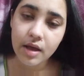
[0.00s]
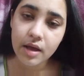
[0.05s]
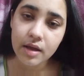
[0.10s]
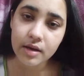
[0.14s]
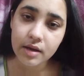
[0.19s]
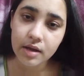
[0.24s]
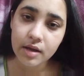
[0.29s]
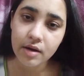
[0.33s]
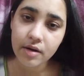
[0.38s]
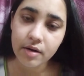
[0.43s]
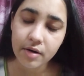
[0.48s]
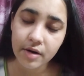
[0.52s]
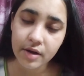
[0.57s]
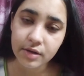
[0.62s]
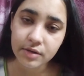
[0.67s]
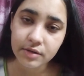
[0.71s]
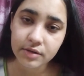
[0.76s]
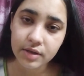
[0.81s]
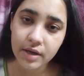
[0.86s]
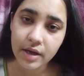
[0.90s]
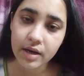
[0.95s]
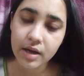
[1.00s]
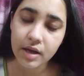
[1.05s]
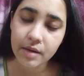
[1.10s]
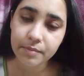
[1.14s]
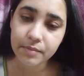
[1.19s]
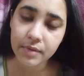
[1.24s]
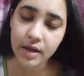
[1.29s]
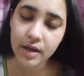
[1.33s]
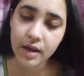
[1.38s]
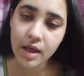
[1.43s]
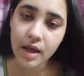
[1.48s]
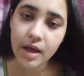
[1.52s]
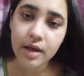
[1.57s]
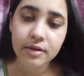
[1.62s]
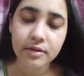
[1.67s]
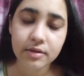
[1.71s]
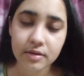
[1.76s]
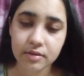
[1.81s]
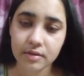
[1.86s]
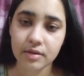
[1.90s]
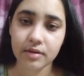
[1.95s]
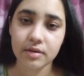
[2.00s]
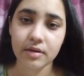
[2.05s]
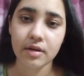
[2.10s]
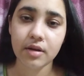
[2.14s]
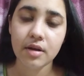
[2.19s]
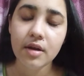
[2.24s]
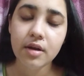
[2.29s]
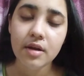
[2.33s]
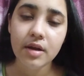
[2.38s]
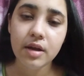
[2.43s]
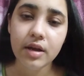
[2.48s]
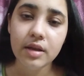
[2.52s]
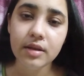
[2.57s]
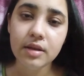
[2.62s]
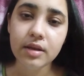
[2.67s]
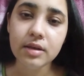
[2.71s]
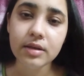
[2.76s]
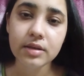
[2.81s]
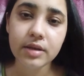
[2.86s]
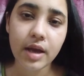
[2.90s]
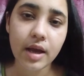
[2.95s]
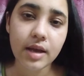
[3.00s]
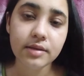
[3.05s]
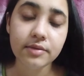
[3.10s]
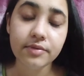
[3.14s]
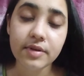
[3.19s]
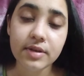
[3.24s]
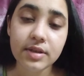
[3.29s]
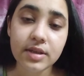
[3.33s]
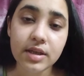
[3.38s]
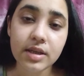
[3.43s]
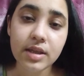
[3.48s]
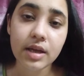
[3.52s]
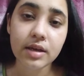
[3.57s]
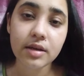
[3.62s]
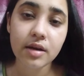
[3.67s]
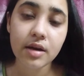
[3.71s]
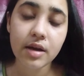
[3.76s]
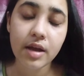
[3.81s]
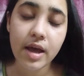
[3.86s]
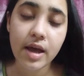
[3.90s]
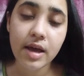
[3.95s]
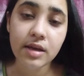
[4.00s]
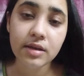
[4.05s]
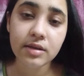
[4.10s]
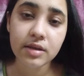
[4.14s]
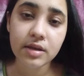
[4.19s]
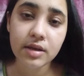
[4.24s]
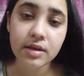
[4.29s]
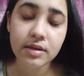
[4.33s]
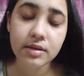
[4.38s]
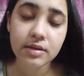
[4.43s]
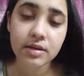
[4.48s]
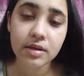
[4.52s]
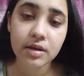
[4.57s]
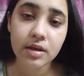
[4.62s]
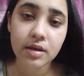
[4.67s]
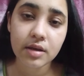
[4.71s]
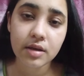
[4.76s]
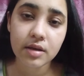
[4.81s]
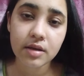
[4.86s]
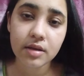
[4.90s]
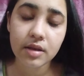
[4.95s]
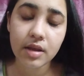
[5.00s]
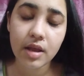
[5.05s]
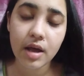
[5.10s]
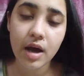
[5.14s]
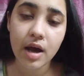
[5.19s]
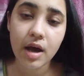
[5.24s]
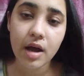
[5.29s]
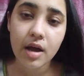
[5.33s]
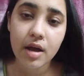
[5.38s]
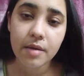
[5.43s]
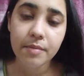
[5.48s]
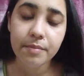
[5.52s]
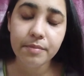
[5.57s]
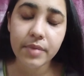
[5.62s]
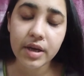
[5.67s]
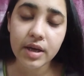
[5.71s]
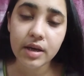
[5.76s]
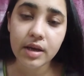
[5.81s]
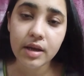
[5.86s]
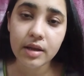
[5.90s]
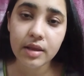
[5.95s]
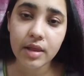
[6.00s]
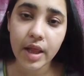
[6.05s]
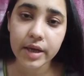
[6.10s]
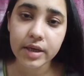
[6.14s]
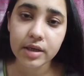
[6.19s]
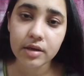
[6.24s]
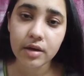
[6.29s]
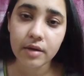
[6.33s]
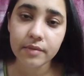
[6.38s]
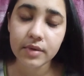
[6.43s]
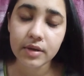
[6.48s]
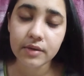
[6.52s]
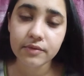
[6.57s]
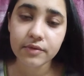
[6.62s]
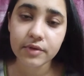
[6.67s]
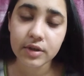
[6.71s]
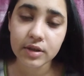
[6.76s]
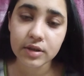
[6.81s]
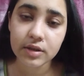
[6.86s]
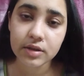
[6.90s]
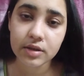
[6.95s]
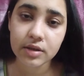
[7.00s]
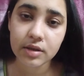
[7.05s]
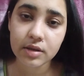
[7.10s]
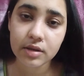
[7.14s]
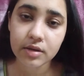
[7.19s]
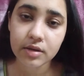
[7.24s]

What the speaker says: an orange, an umbrella, and so on. In this case, we see that H is the beginning letter of the words.